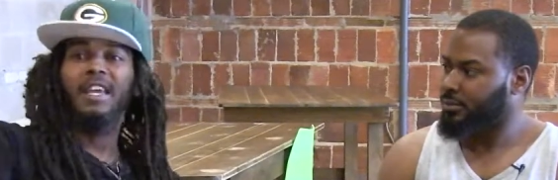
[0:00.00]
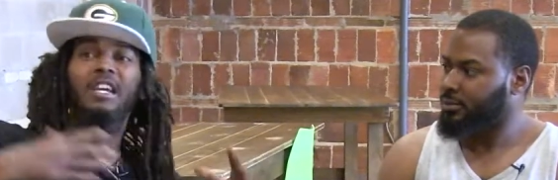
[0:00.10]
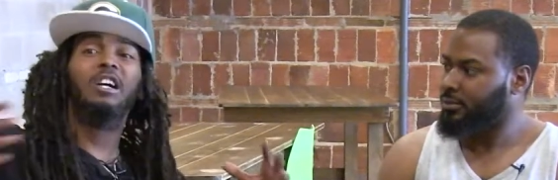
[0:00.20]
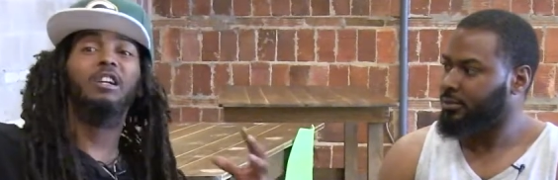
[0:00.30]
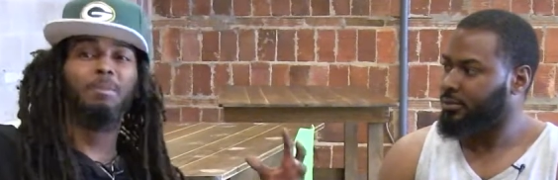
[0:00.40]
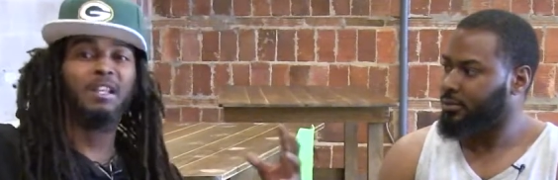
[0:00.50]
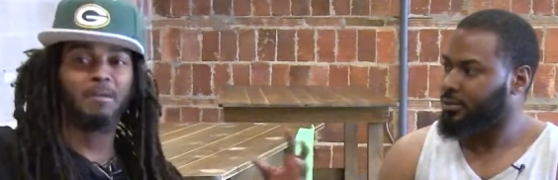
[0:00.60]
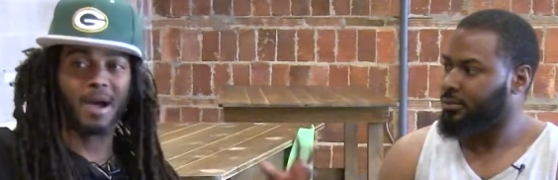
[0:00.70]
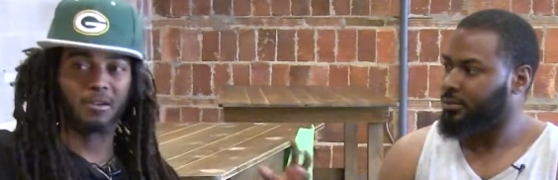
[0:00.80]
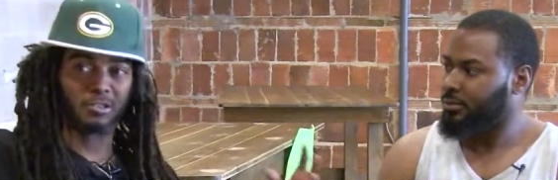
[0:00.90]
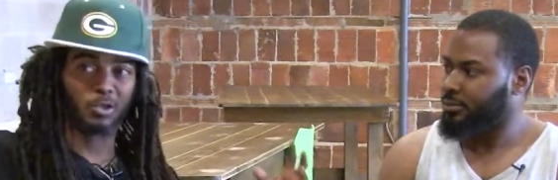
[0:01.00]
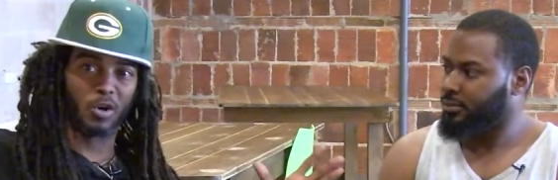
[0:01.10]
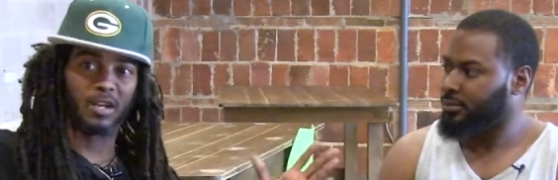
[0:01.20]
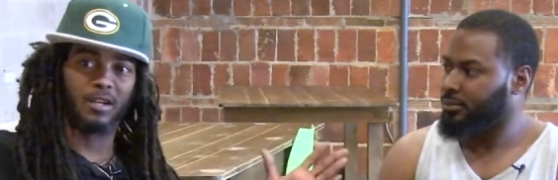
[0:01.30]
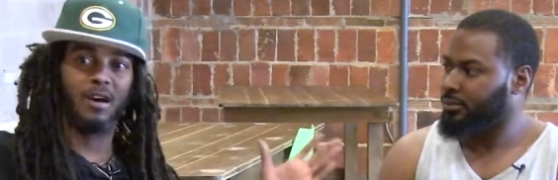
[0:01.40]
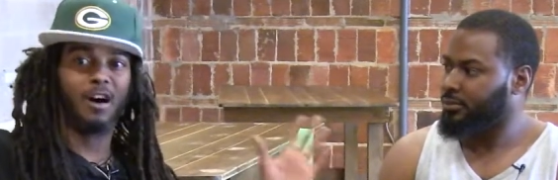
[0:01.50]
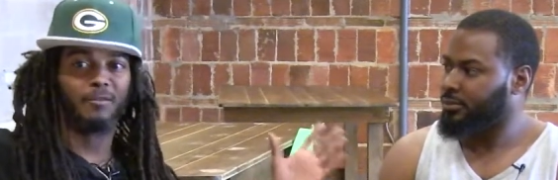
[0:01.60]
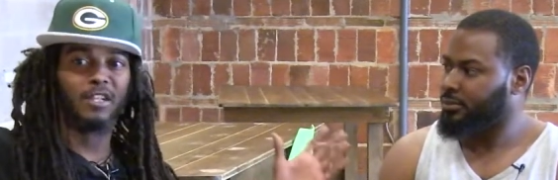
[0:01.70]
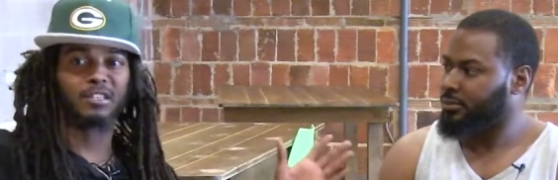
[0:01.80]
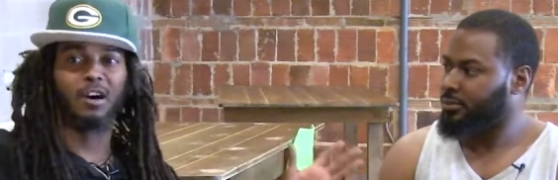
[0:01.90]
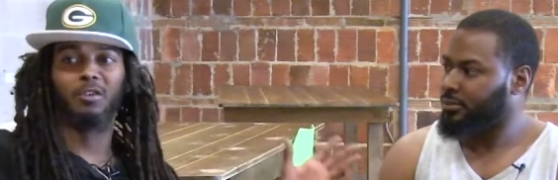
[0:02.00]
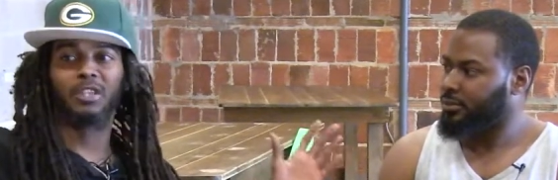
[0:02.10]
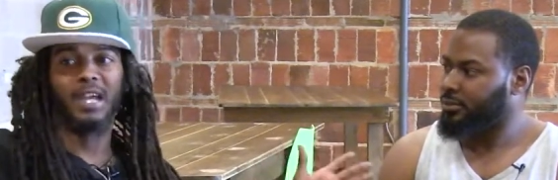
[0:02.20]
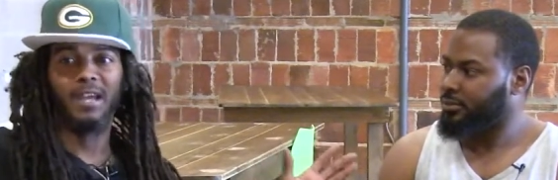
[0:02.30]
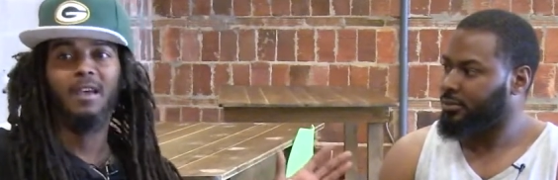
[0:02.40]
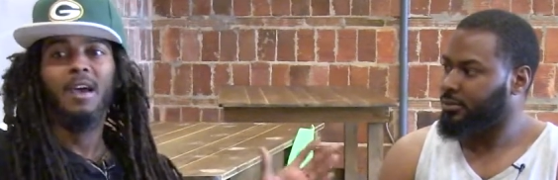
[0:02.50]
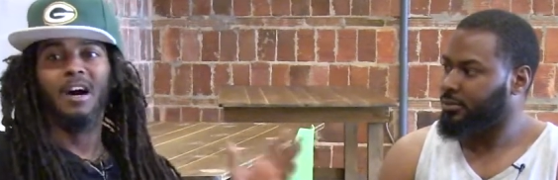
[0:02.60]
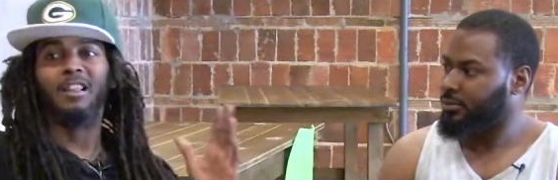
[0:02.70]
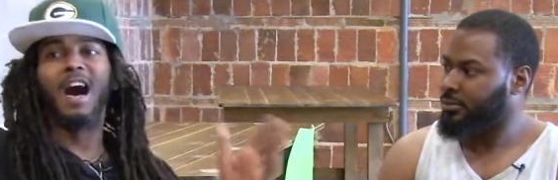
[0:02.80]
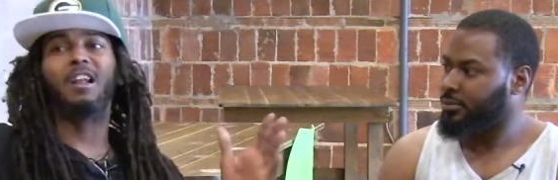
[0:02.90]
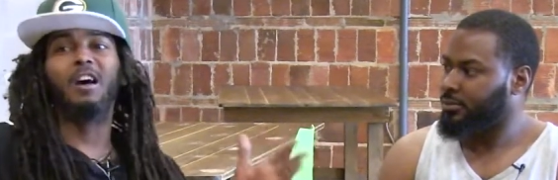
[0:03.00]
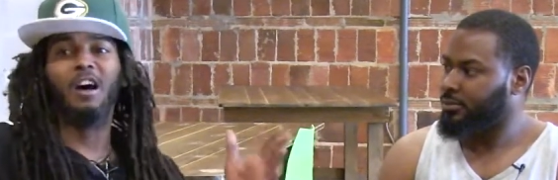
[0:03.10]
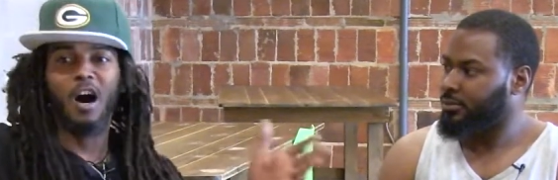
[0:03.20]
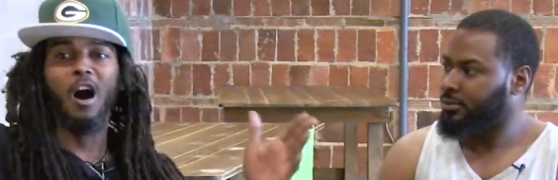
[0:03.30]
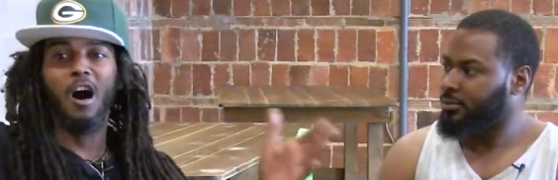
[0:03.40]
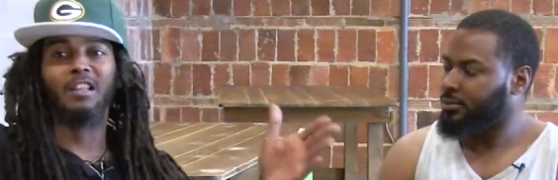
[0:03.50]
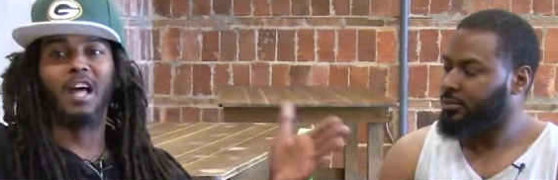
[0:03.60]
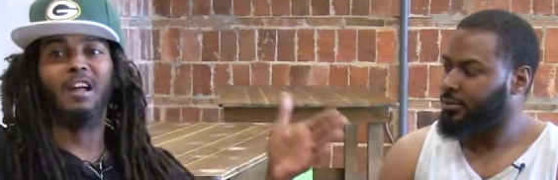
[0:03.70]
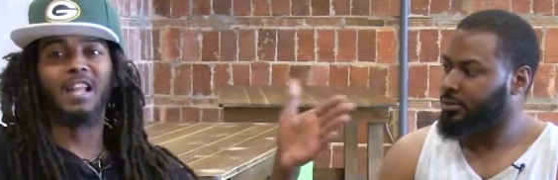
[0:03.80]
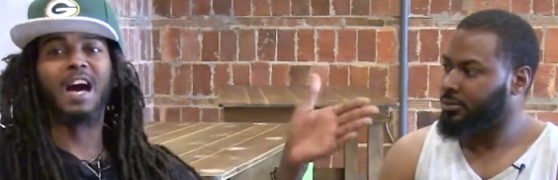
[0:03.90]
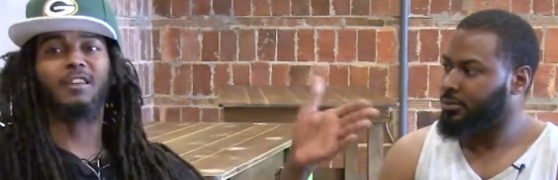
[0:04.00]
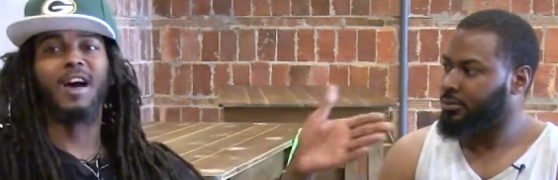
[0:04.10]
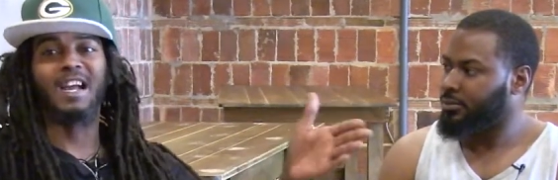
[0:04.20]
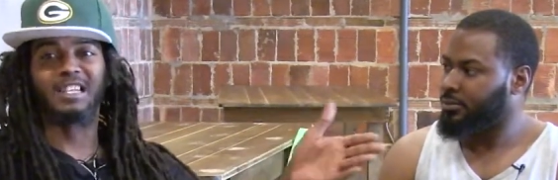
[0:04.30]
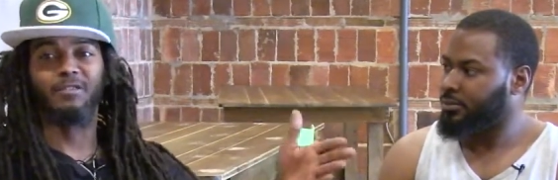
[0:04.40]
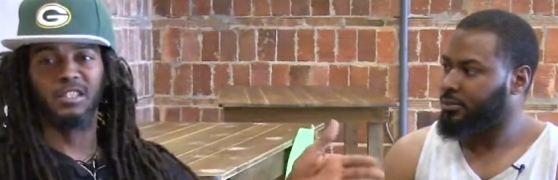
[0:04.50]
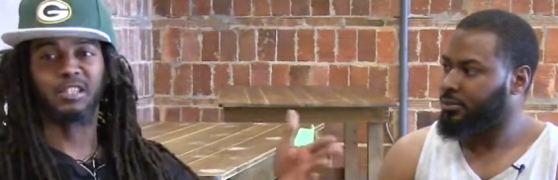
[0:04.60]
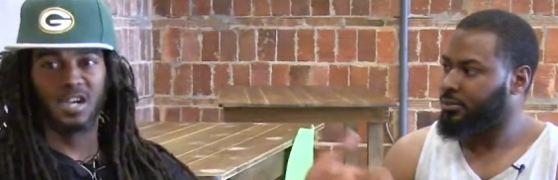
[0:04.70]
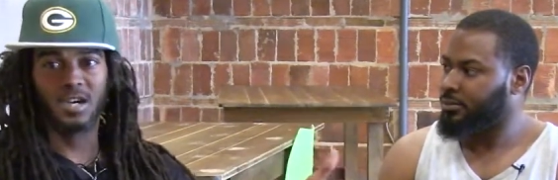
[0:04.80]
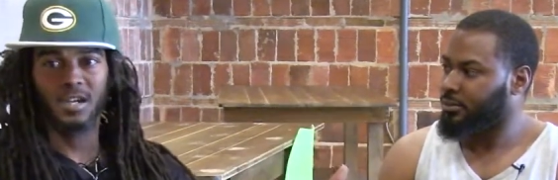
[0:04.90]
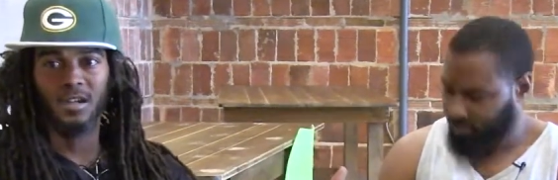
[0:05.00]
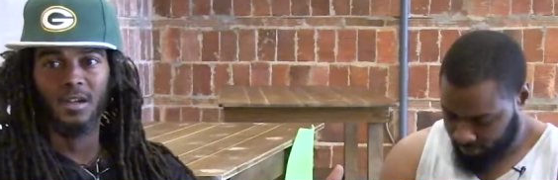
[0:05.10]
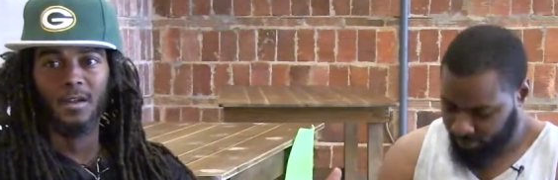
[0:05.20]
Speaker 1: He could be the Michael Jordan of this whole thing. A lot of a, a, a lot of activists could.